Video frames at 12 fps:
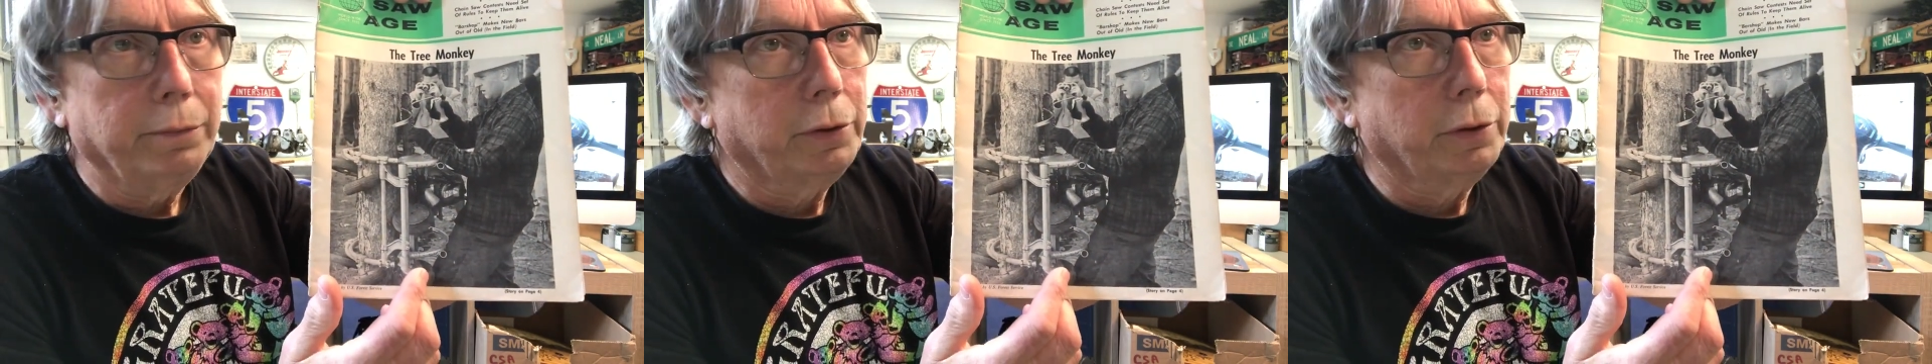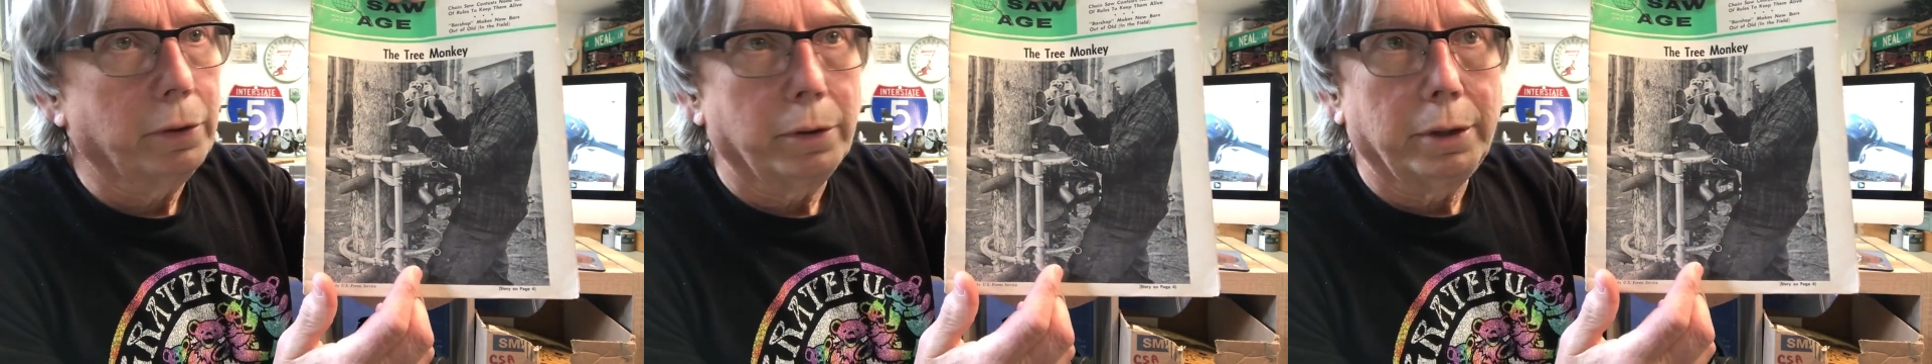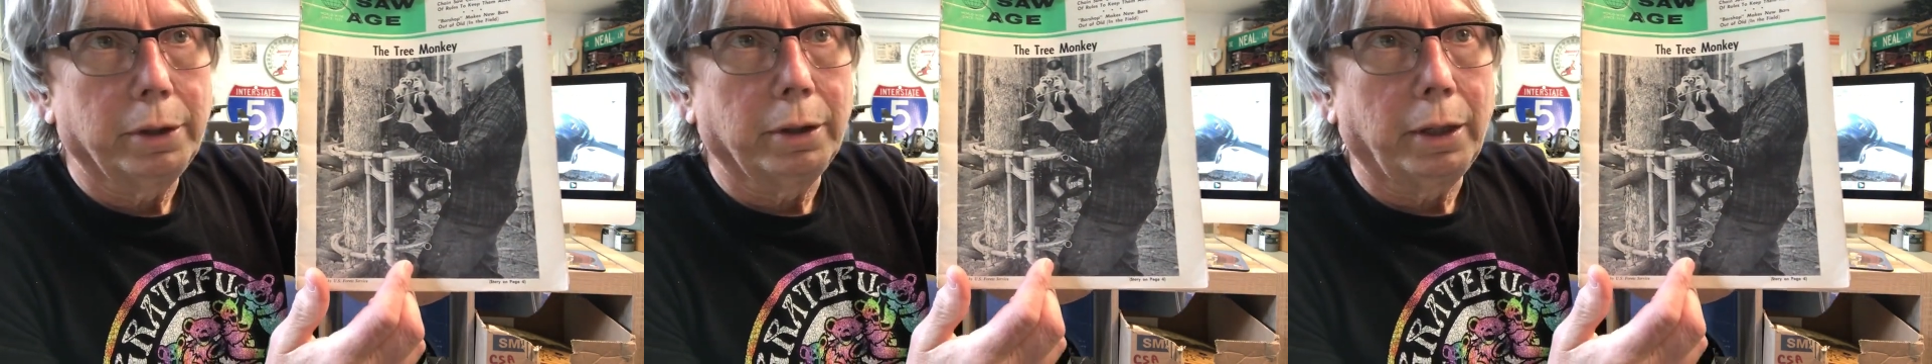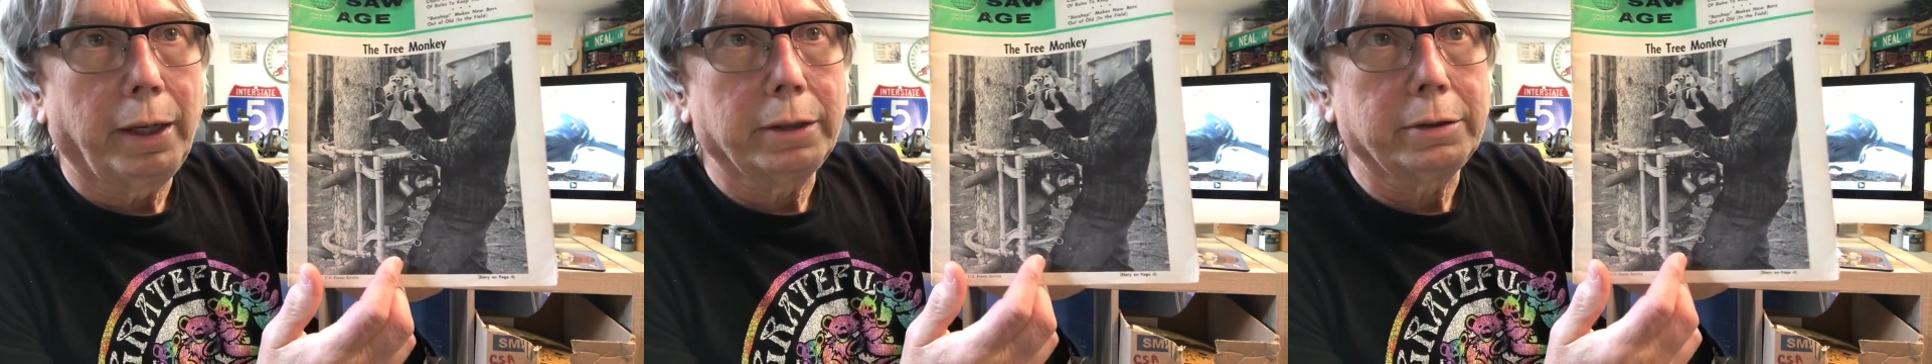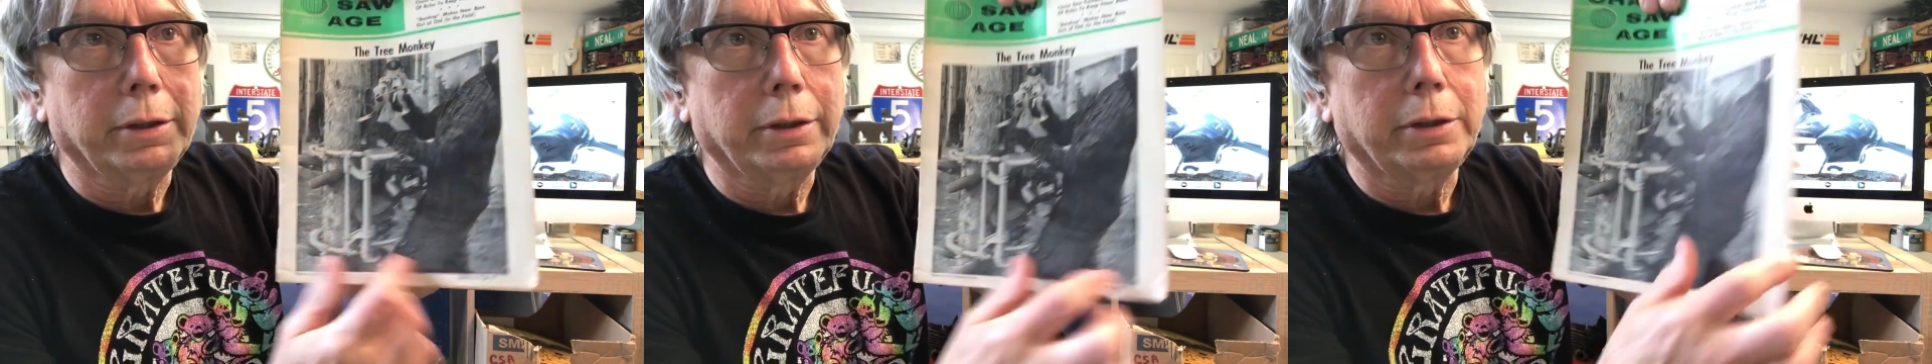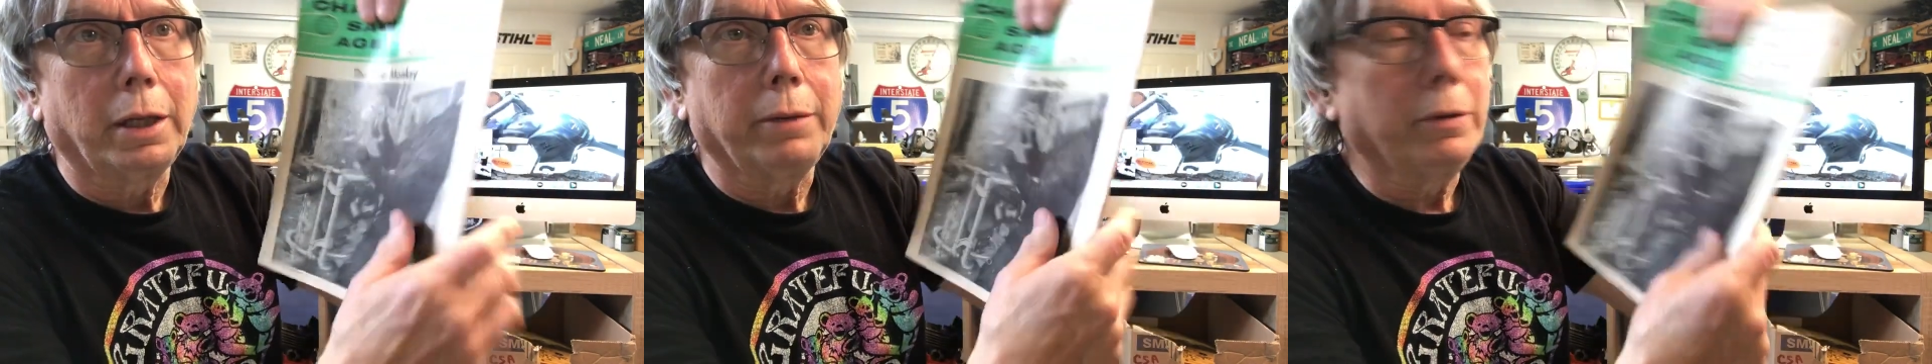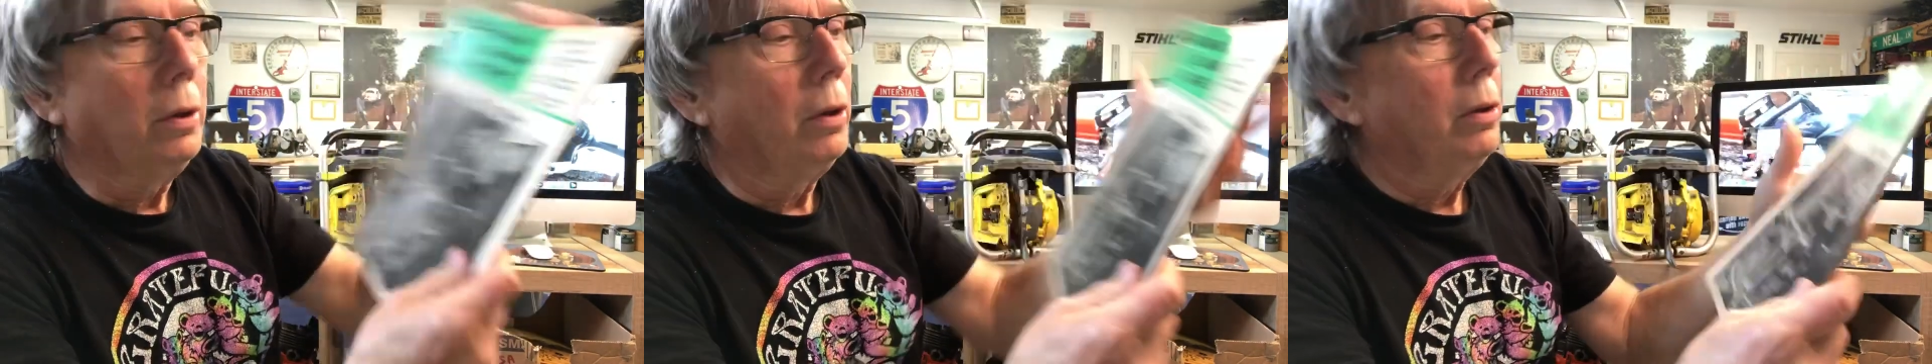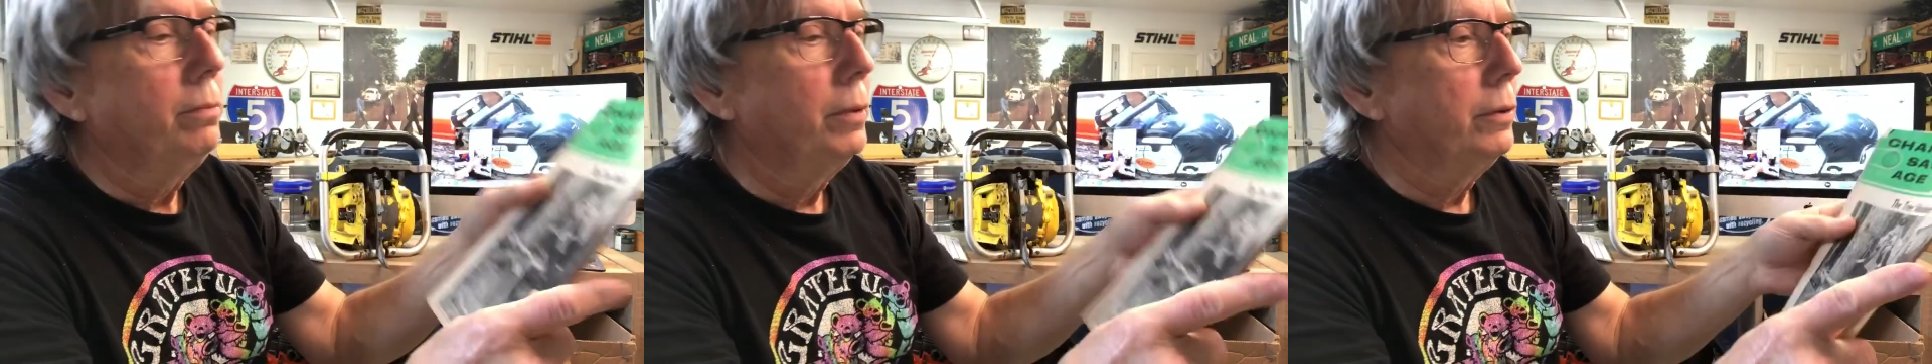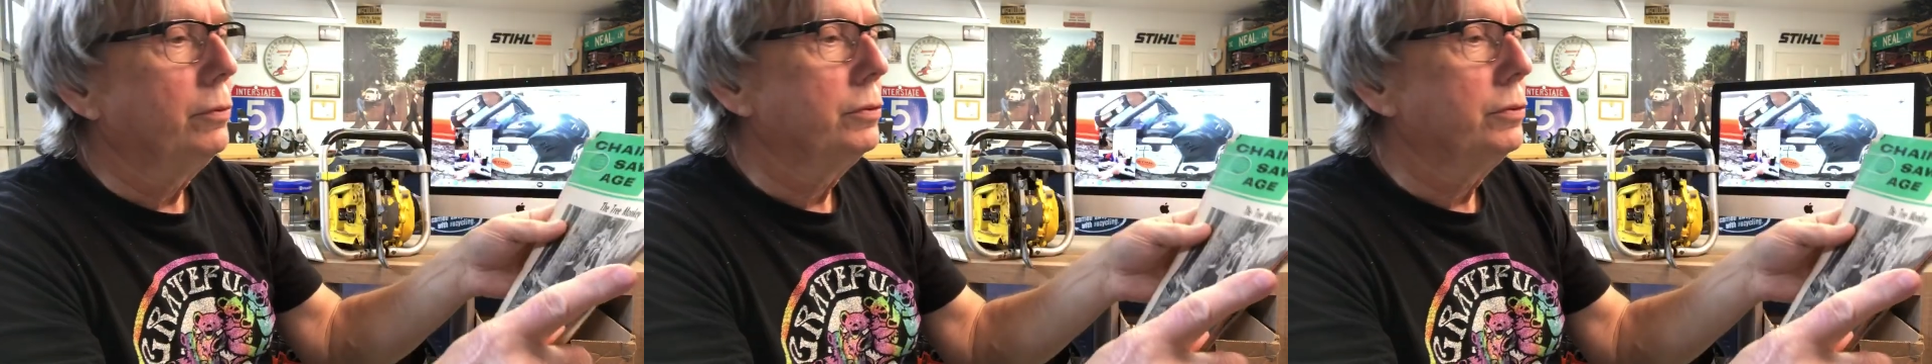I'm sure it didn't last any time at all,